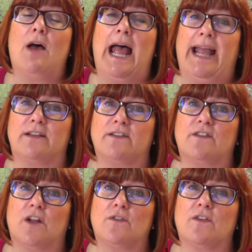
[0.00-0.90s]

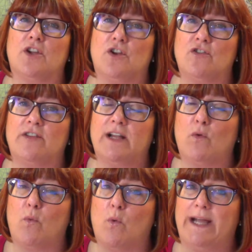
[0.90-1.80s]
hailstones are usually
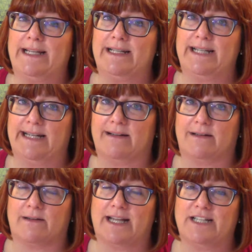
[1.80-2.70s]
quite
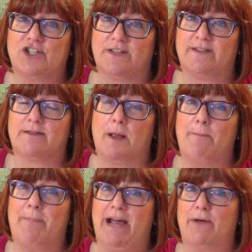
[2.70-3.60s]
little. They're just
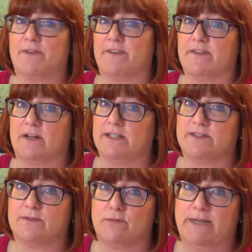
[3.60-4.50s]
about the size
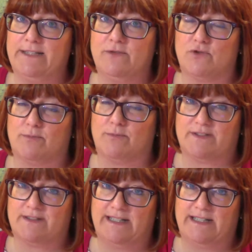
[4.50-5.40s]
of a raindrop,
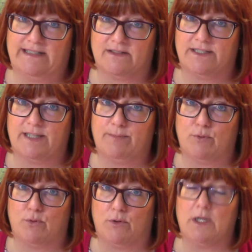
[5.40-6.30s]
just a little tiny
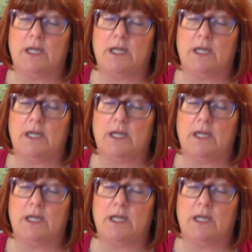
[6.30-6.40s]
ball.